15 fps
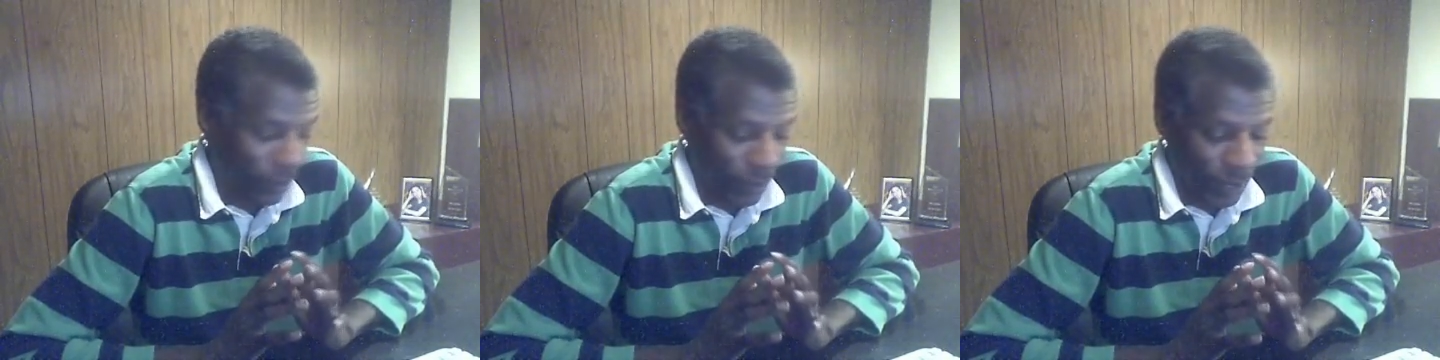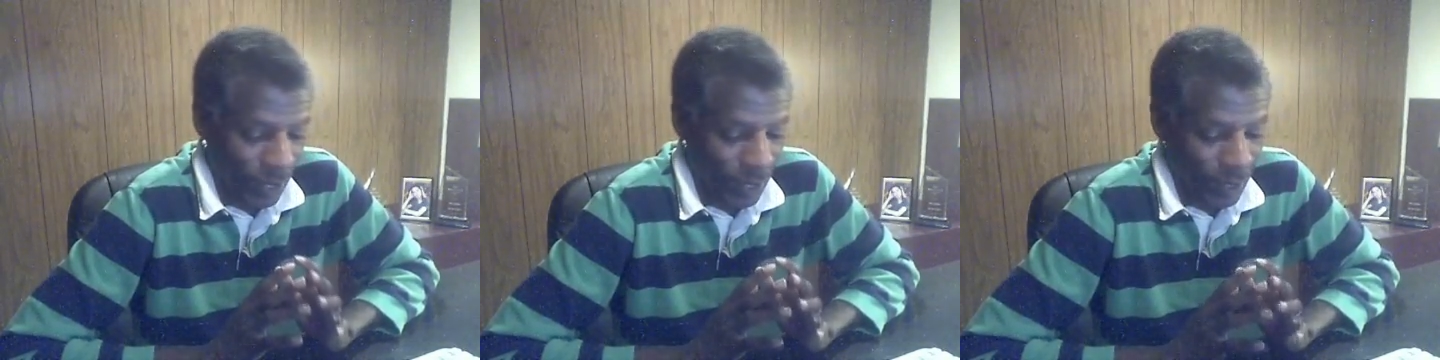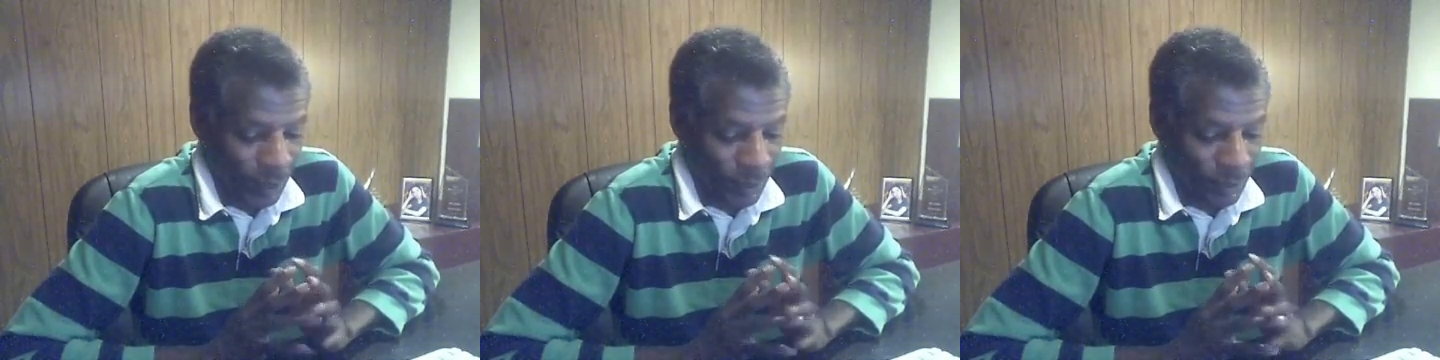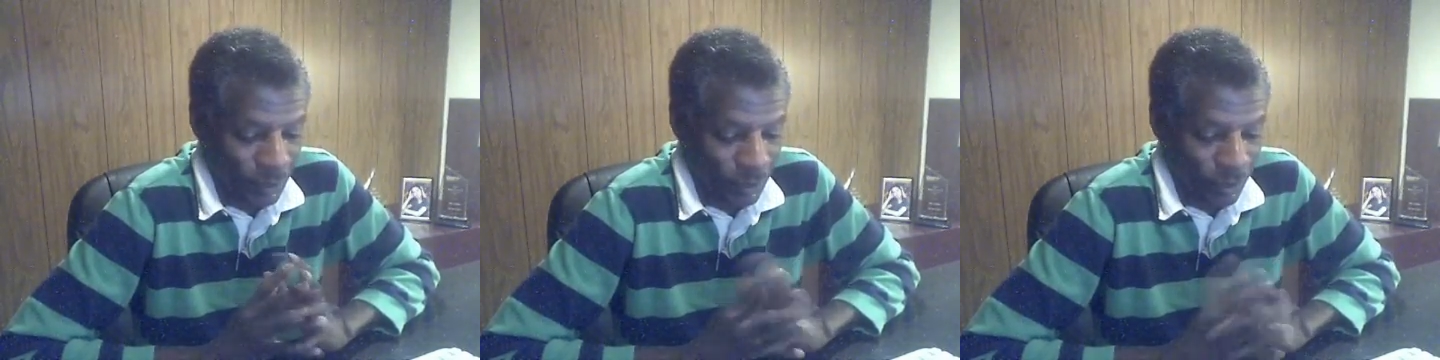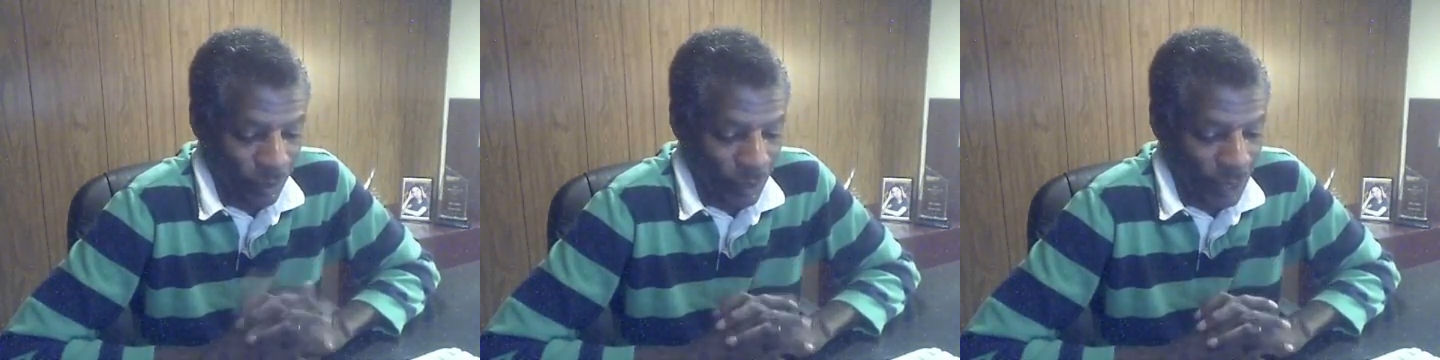Okay.
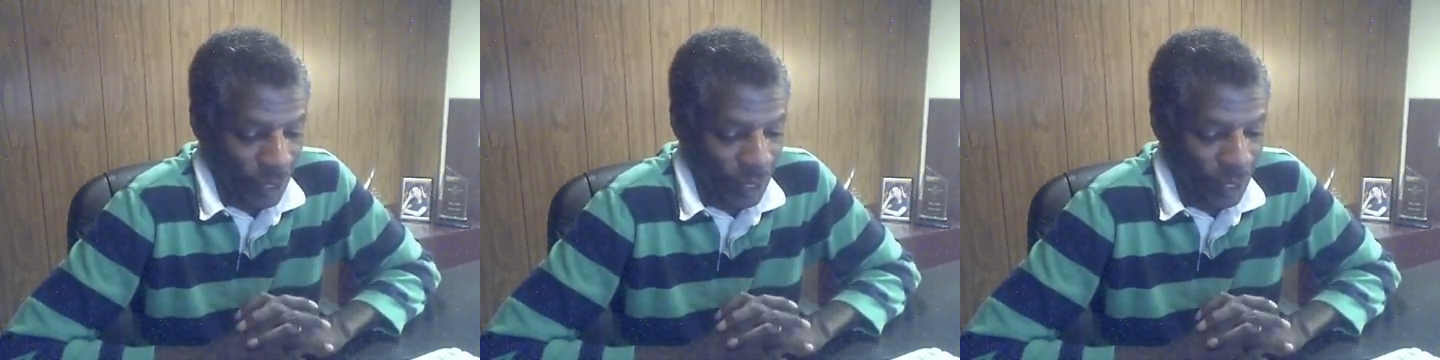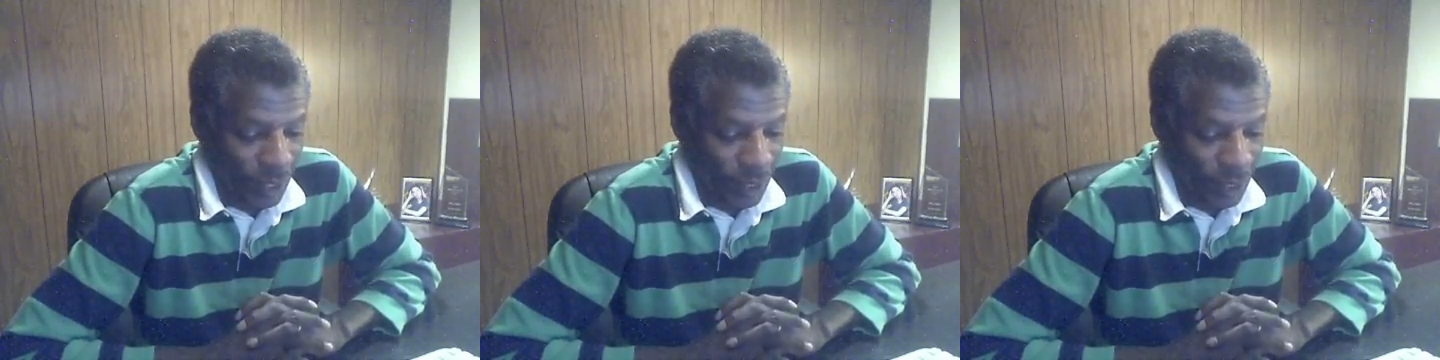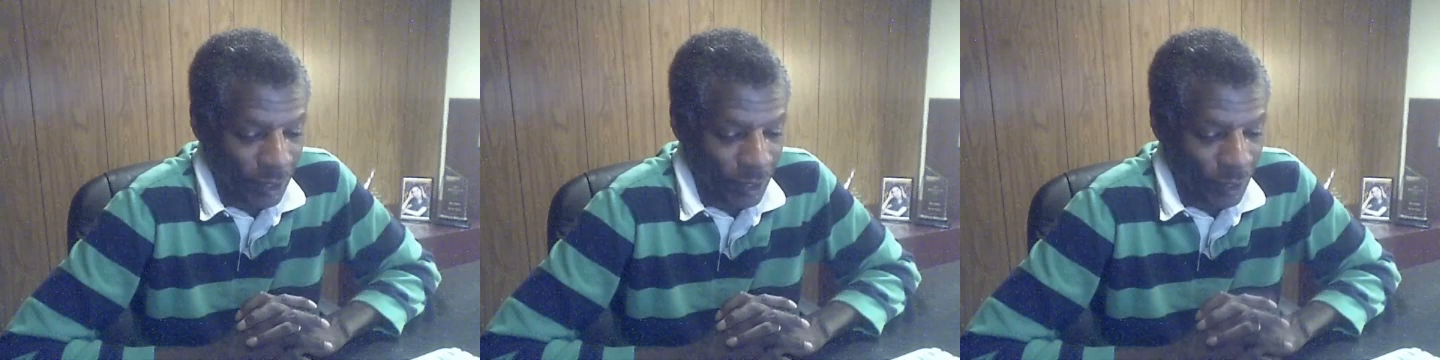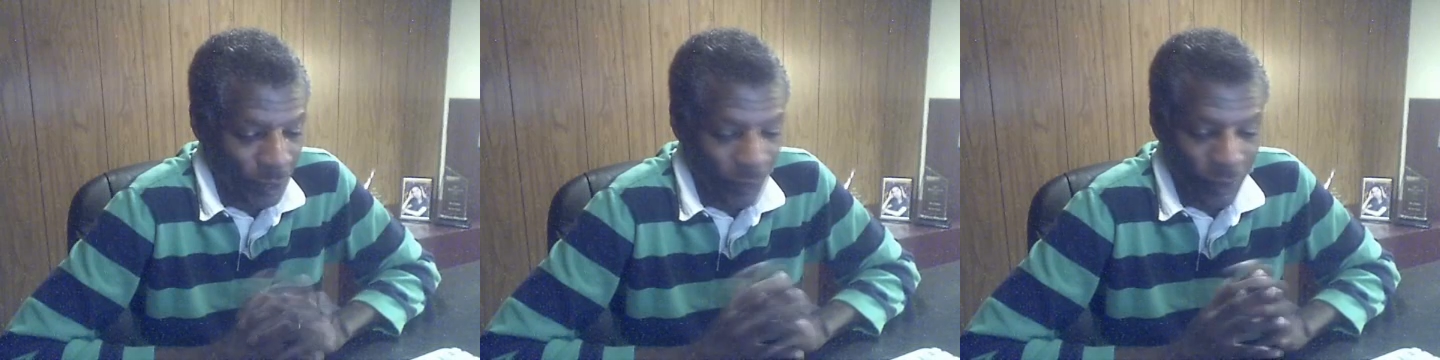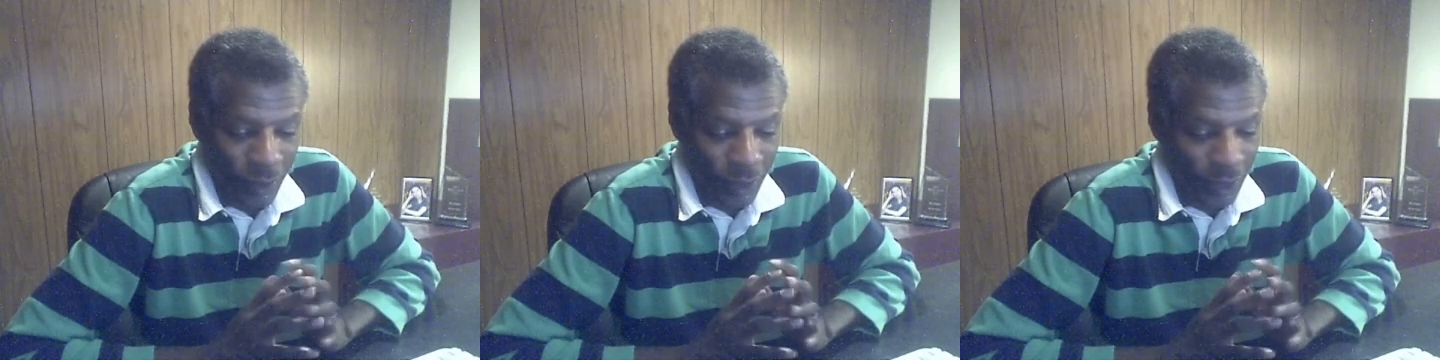
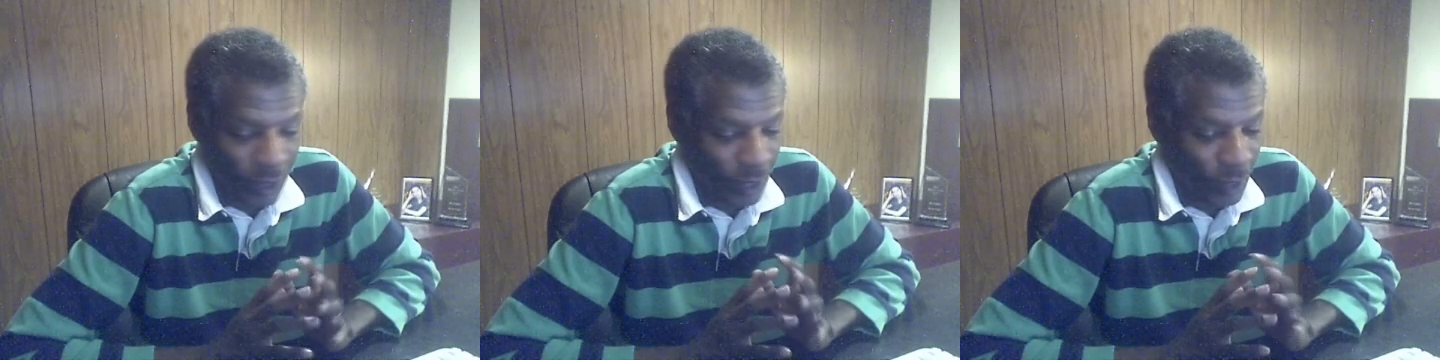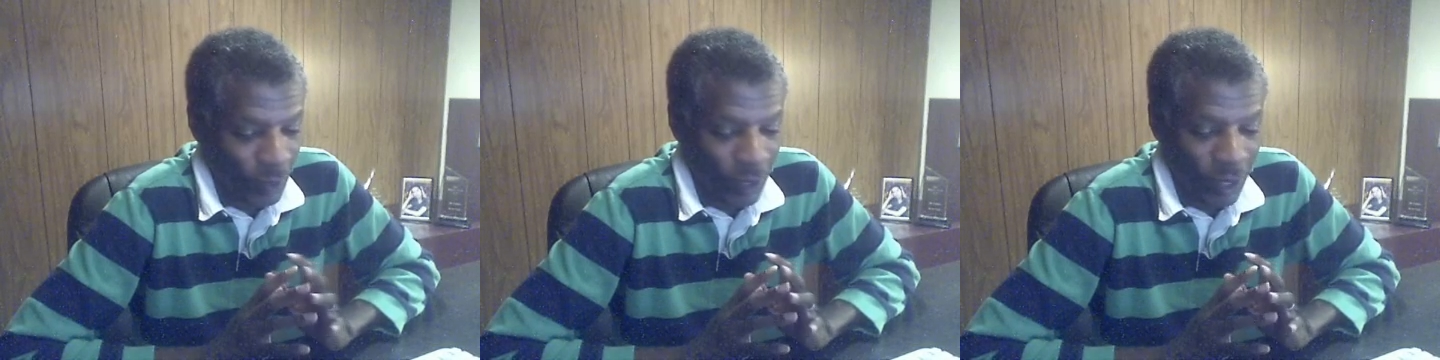You're going to go